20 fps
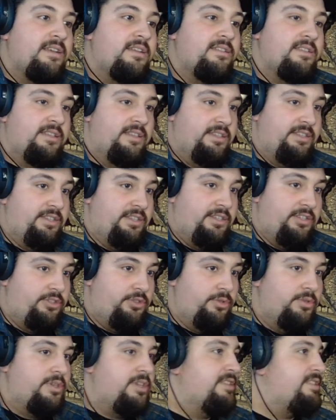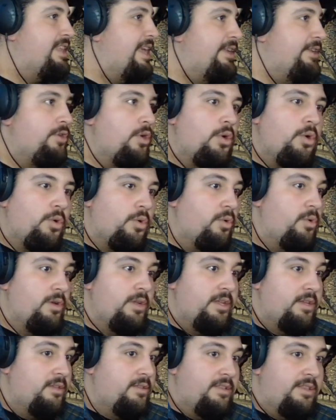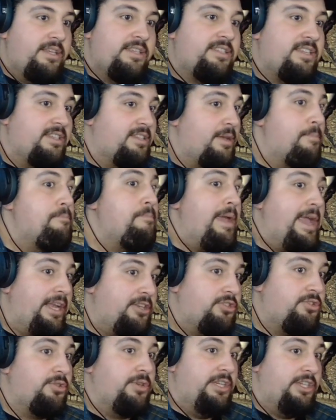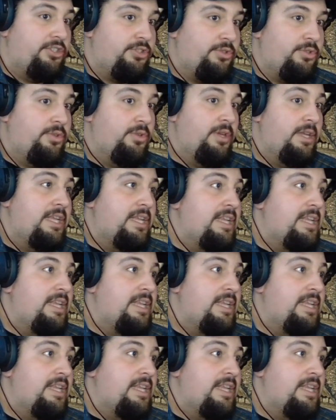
to this issue because they know this is a major issue.